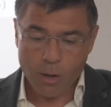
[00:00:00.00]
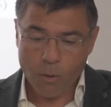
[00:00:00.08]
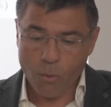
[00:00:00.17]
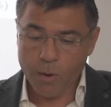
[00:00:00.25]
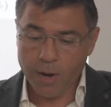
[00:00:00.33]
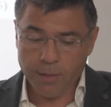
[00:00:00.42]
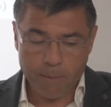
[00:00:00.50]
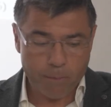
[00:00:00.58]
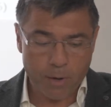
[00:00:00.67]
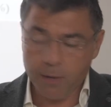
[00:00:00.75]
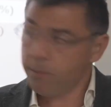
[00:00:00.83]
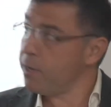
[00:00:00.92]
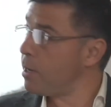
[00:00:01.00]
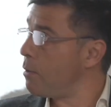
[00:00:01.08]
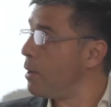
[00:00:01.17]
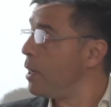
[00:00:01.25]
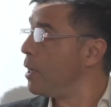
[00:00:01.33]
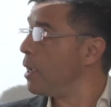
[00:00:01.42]
What are the
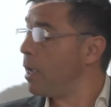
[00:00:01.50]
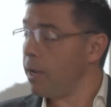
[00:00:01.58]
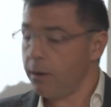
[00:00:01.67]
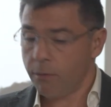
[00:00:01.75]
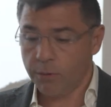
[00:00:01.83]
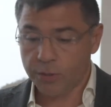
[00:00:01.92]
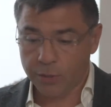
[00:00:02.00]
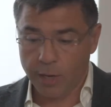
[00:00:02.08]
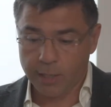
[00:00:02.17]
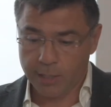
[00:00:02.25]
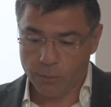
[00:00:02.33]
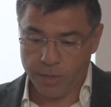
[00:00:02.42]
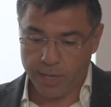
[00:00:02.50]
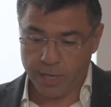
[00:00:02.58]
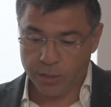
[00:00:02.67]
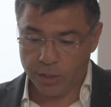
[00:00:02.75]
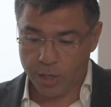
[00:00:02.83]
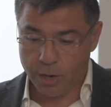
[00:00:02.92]
preliminary results that we can
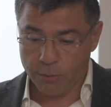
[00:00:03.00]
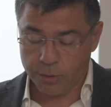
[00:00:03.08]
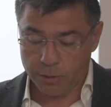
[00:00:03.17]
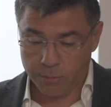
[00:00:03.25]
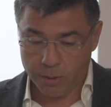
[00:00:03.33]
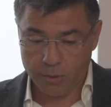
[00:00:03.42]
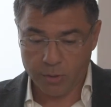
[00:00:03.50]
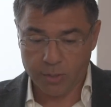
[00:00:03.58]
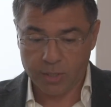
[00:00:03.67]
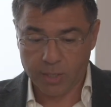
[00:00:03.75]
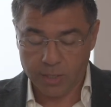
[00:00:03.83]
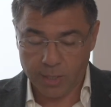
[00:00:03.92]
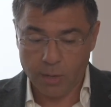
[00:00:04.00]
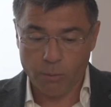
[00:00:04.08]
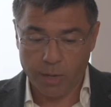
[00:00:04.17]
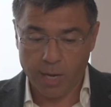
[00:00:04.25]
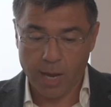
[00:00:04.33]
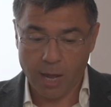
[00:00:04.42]
share with you? Because, as I said,
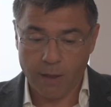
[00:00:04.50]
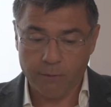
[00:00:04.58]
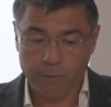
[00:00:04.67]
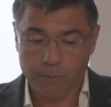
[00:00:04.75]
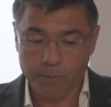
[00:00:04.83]
we have,